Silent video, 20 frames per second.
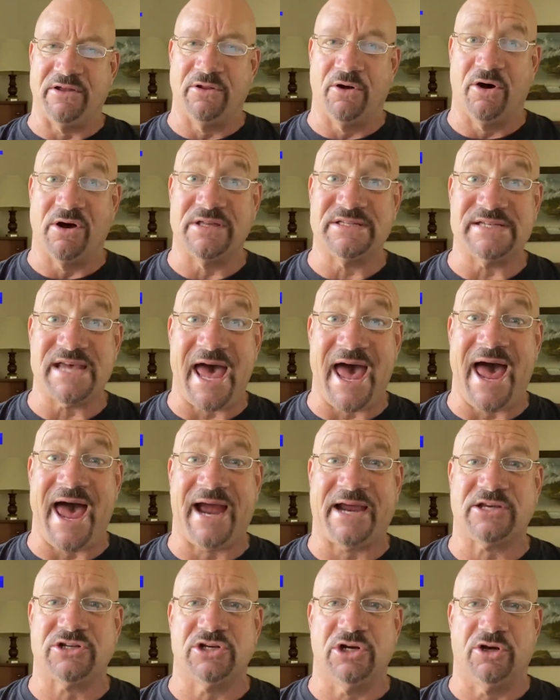Lawton's
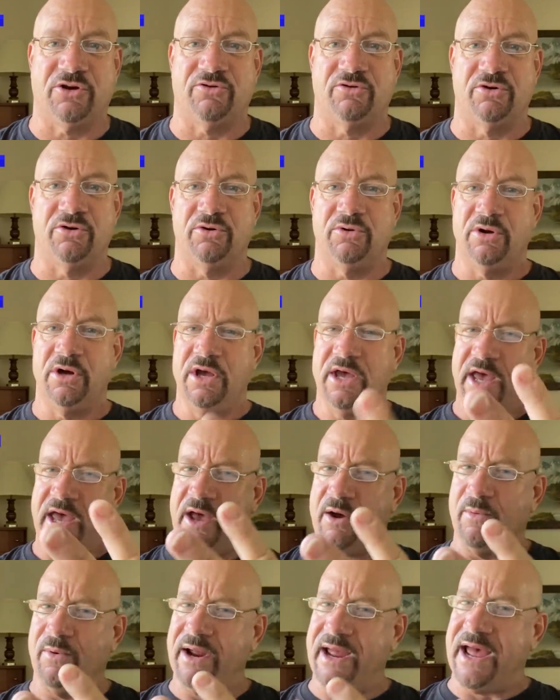action crew.
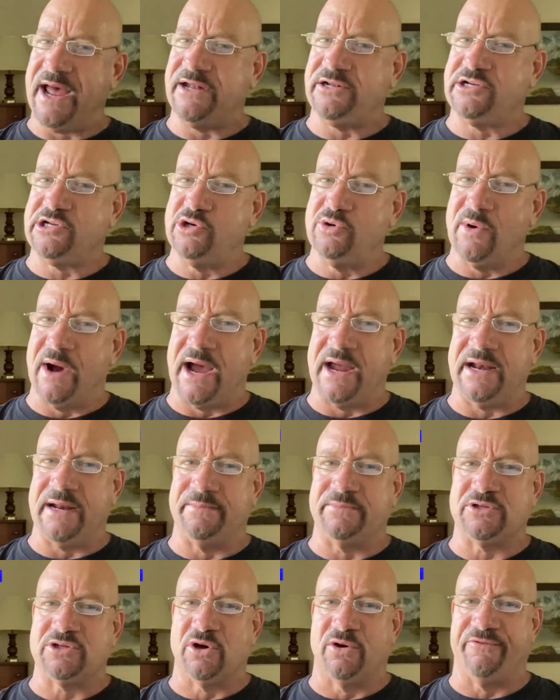And we had two
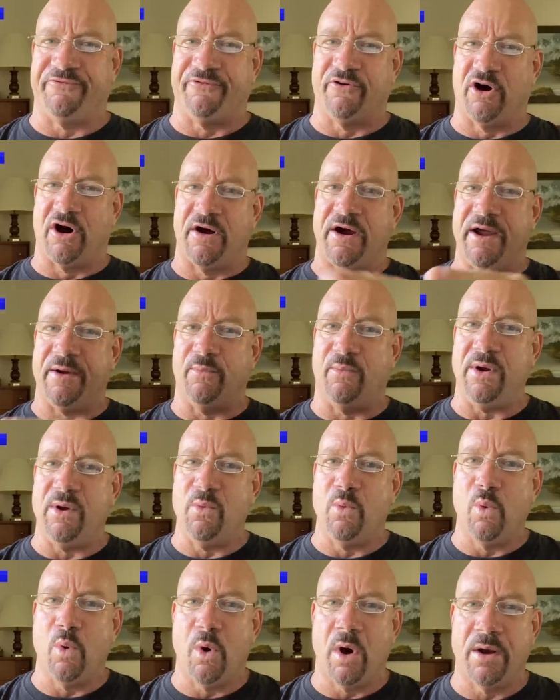items so far, and we
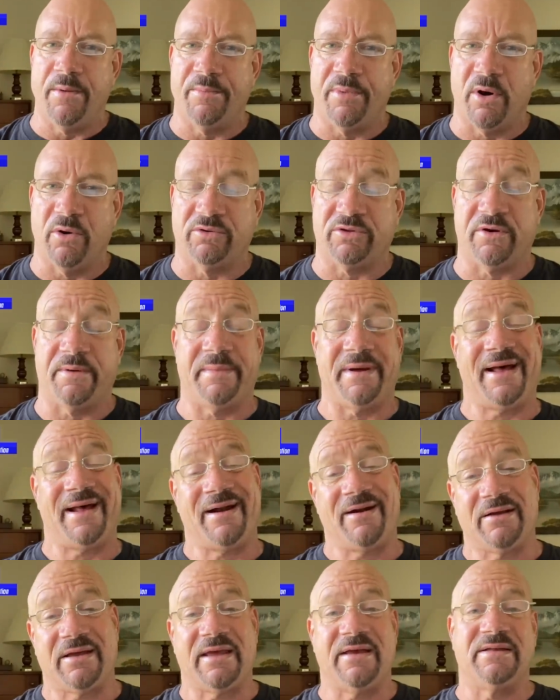won both of them. I
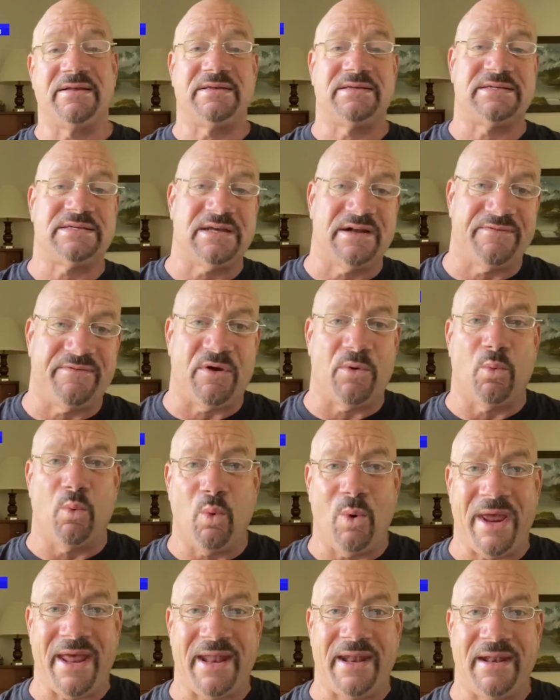don't consider it
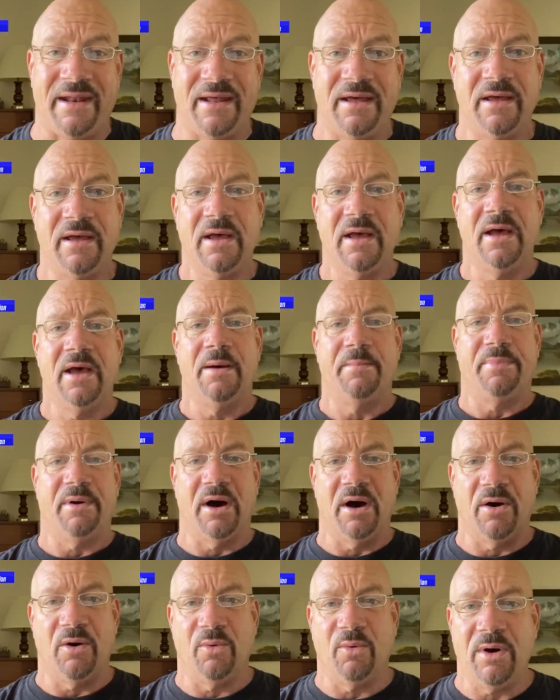win,
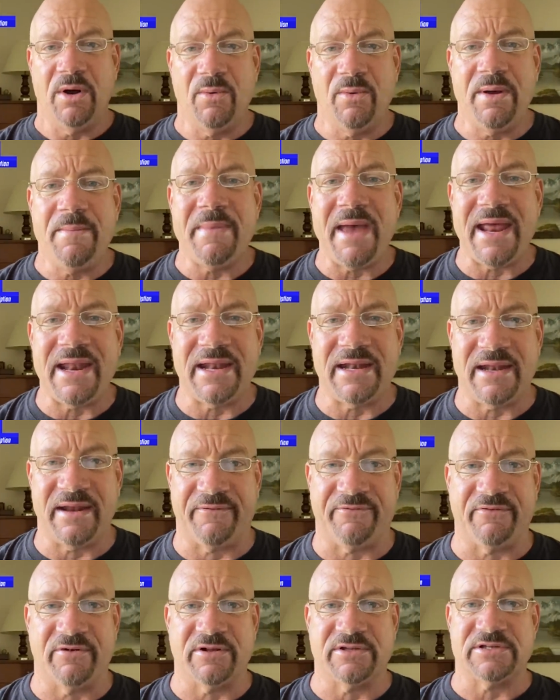but we made a
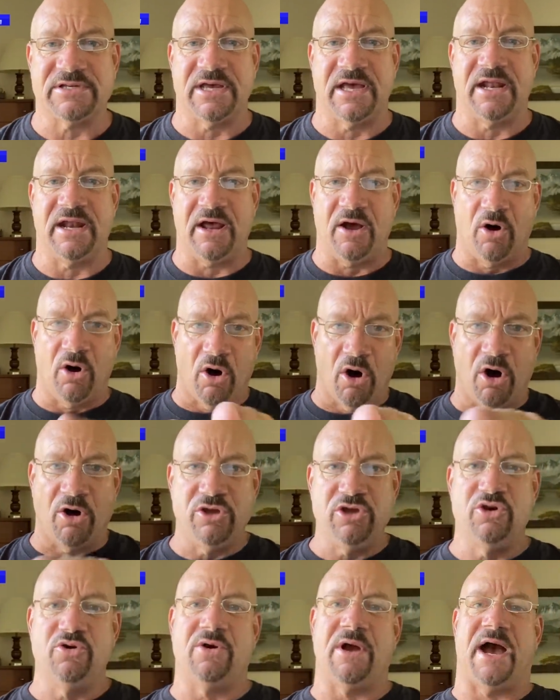difference. And
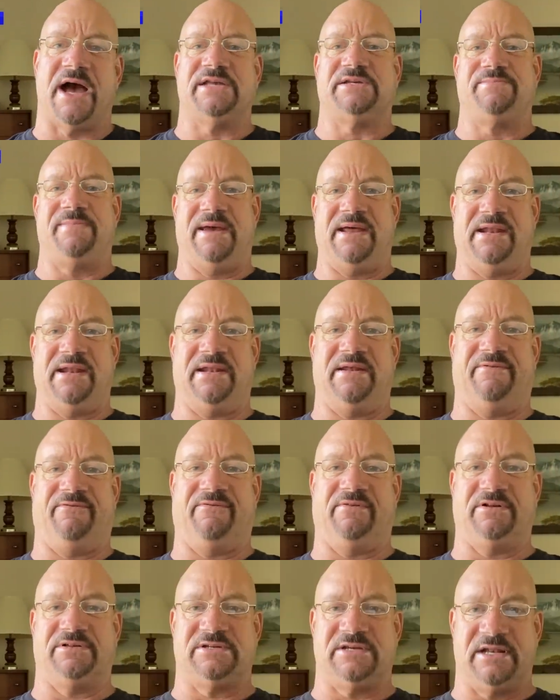all you guys made a
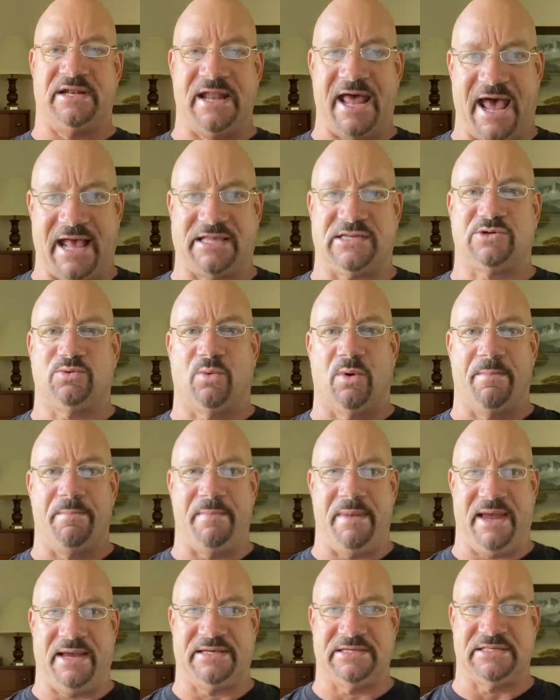difference. And that's what
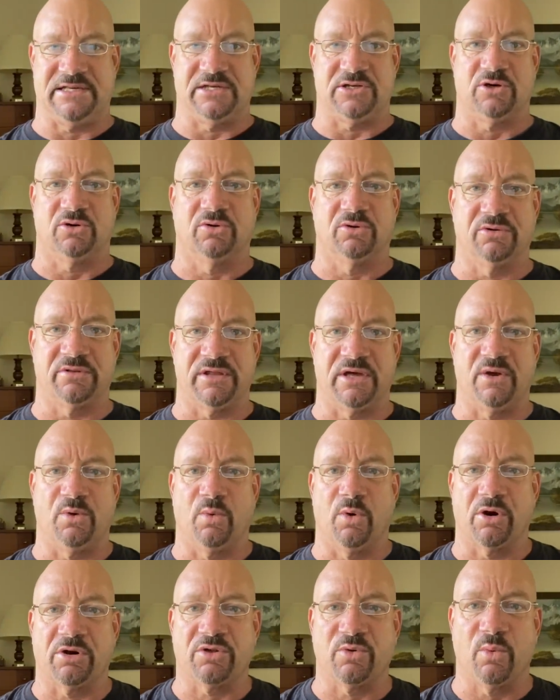makes this whole thing
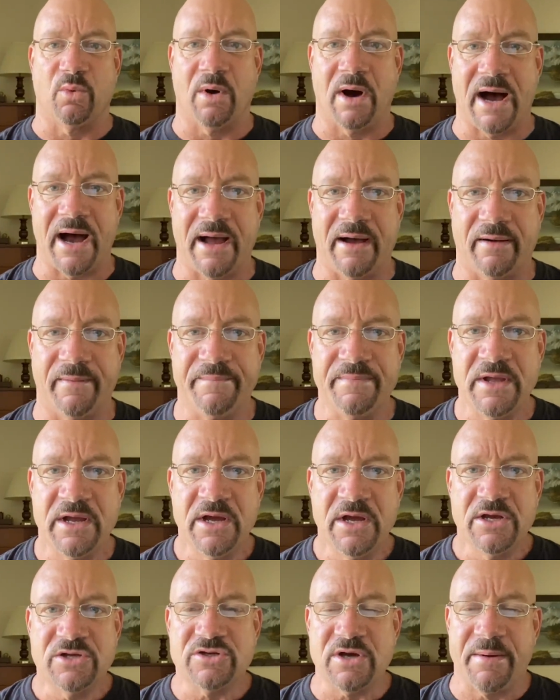worthwhile.
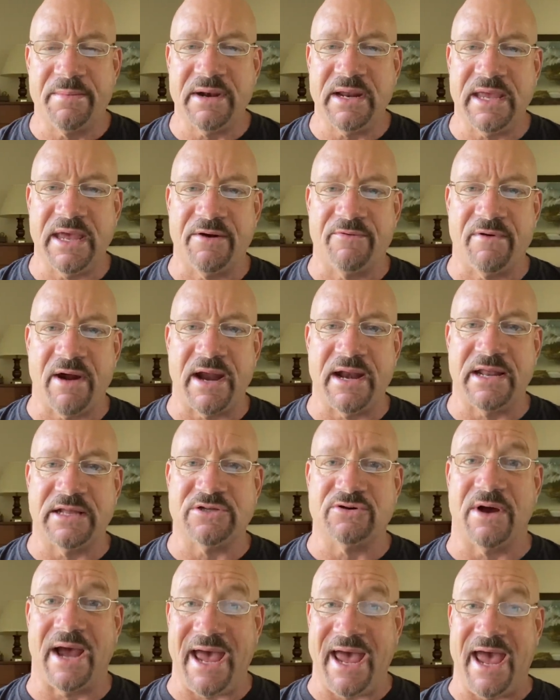So I'm going to get right
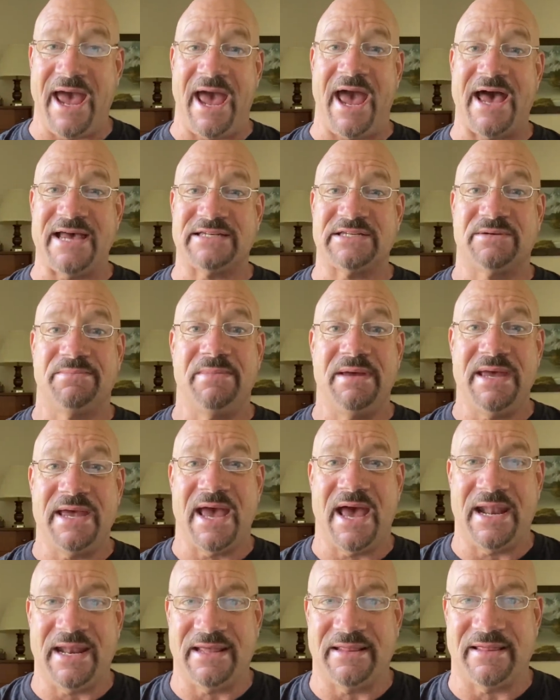into Ask Me
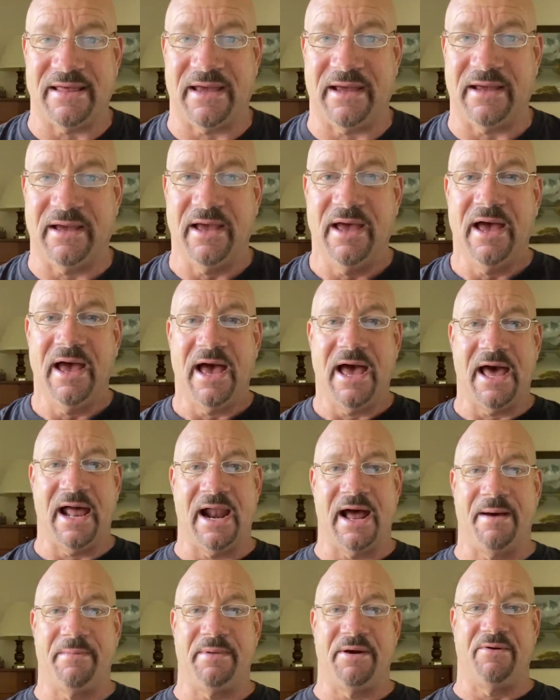Anything. And
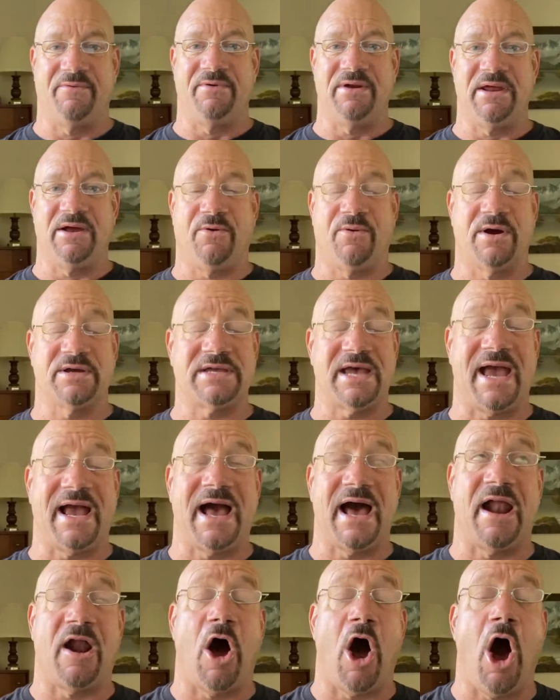I'm going to read questions. I
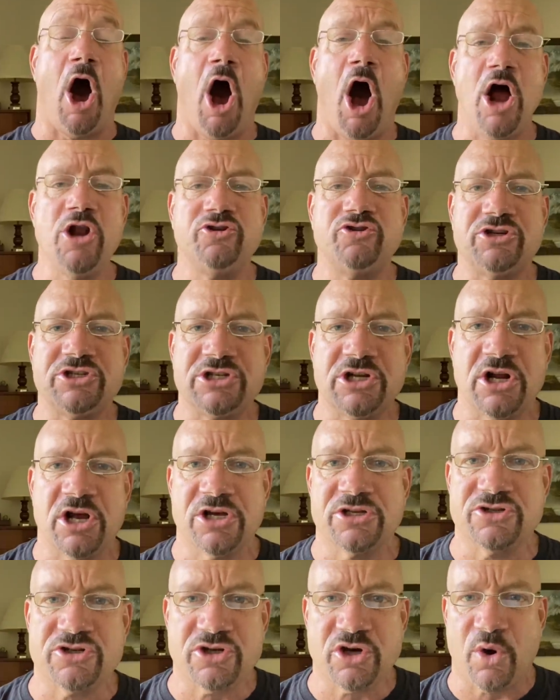got hundreds and
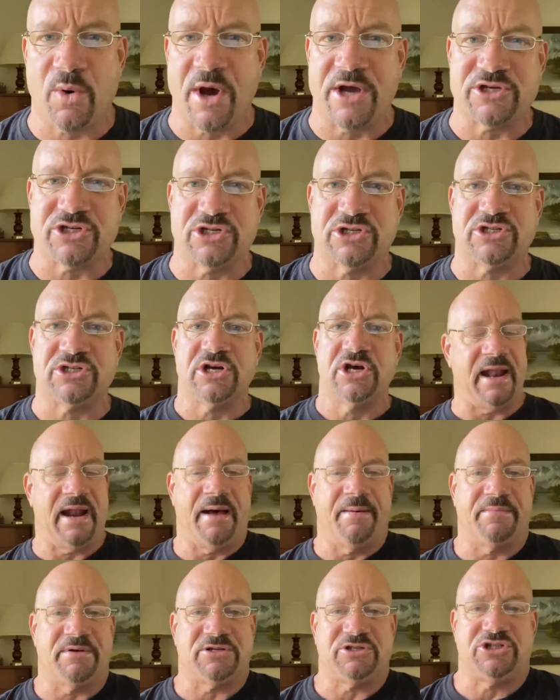hundreds of questions, and
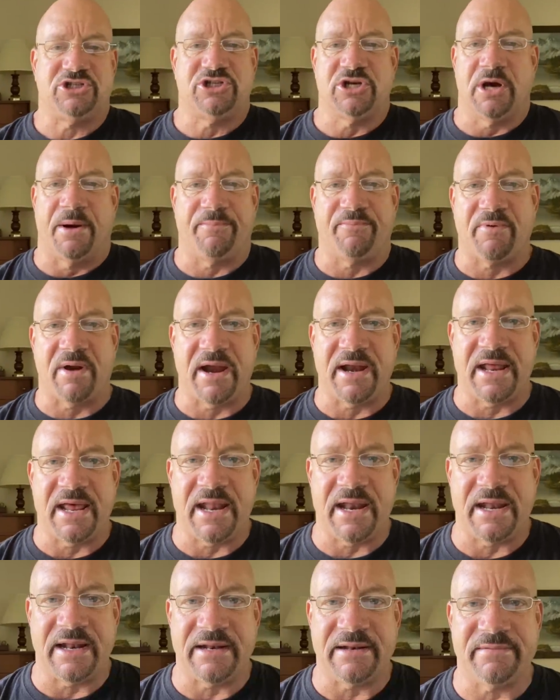I'm going to jump right
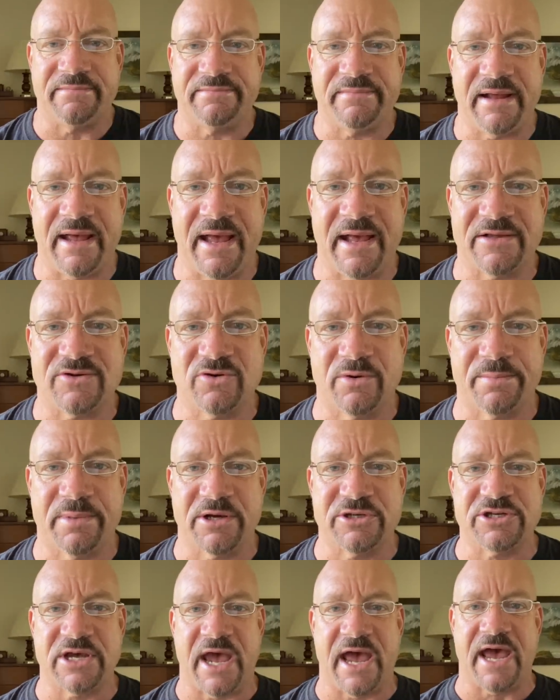in and answer a
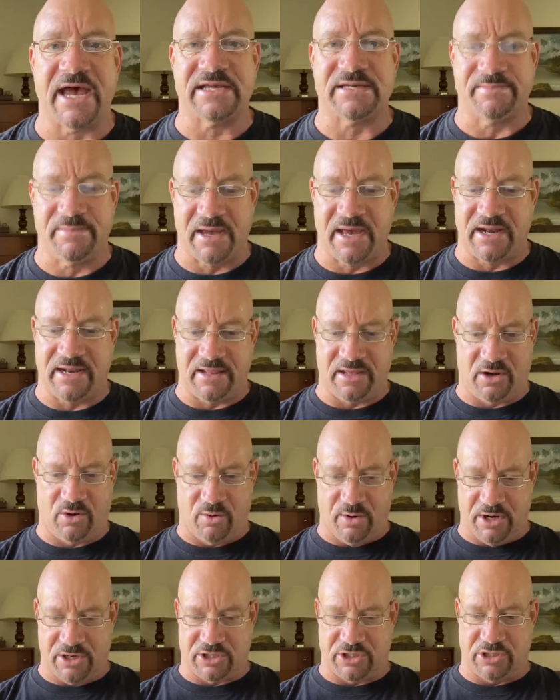bunch of Ask Me Anything
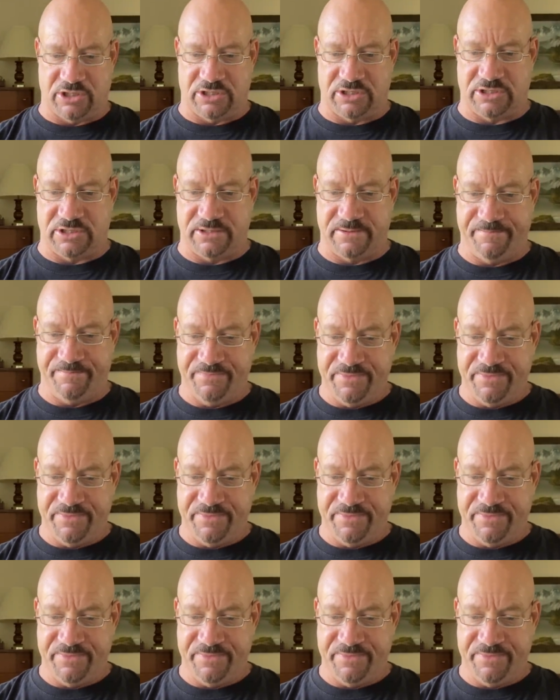questions.